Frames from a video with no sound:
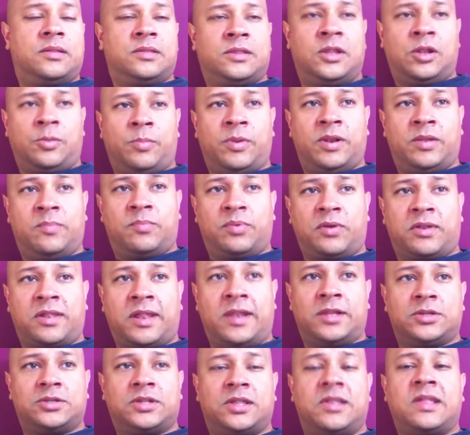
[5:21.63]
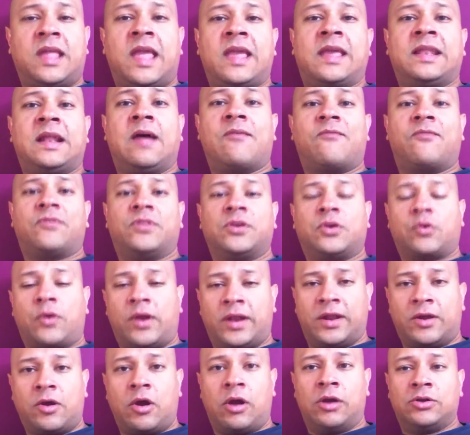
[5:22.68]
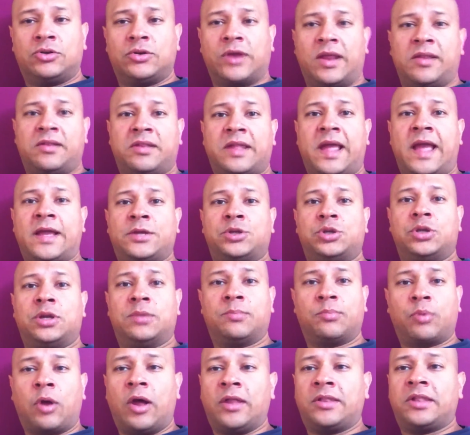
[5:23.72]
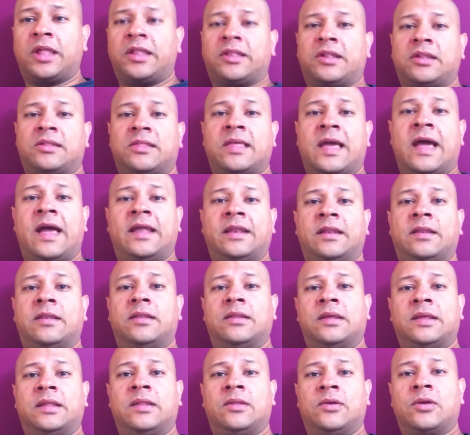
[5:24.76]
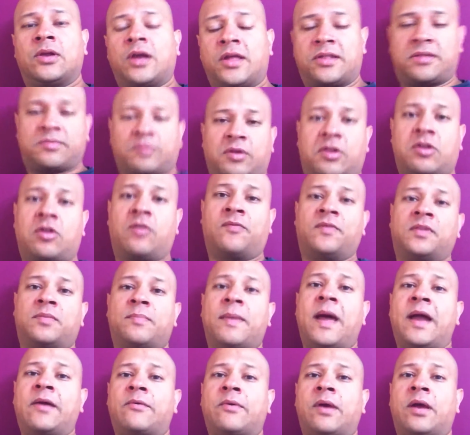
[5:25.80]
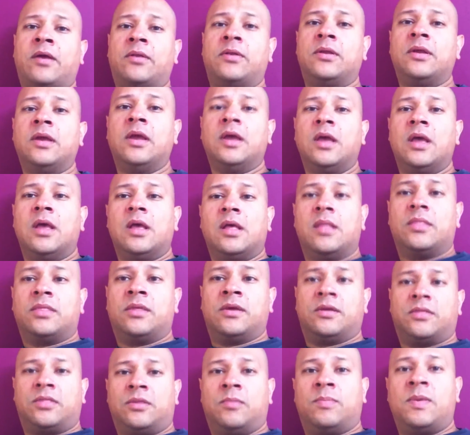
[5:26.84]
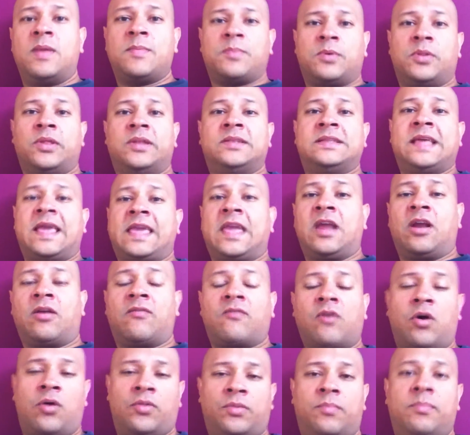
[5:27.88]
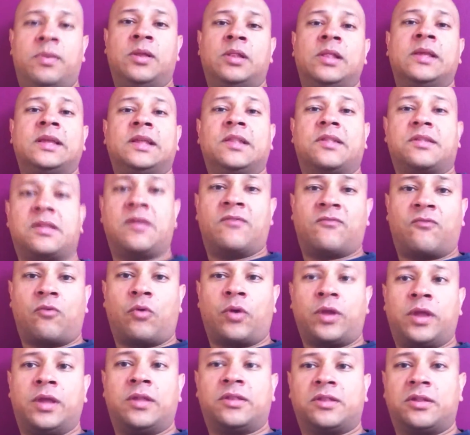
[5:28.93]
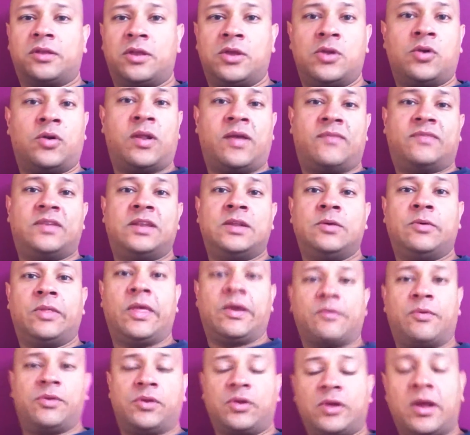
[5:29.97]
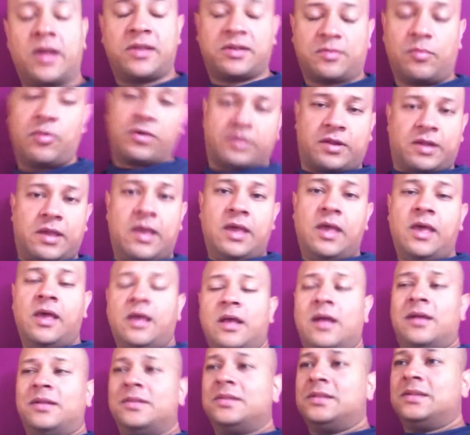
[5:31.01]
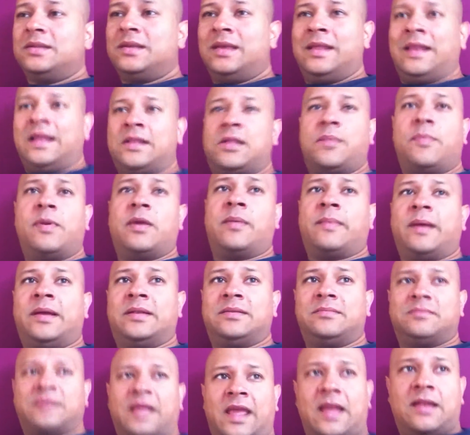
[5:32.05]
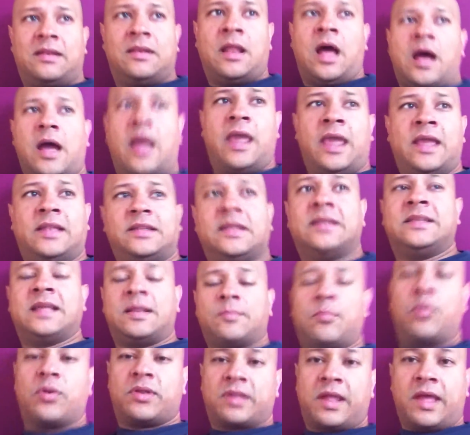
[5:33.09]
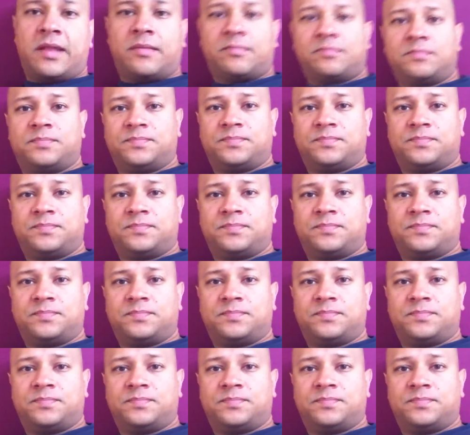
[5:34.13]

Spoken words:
little bit of percentage that's taken out for the credit card transaction and processing that and the customer service background, the people that take care of all the billing and stuff for you, so you don't have to deal with that with your customers. It ends up being about not 8 to 10%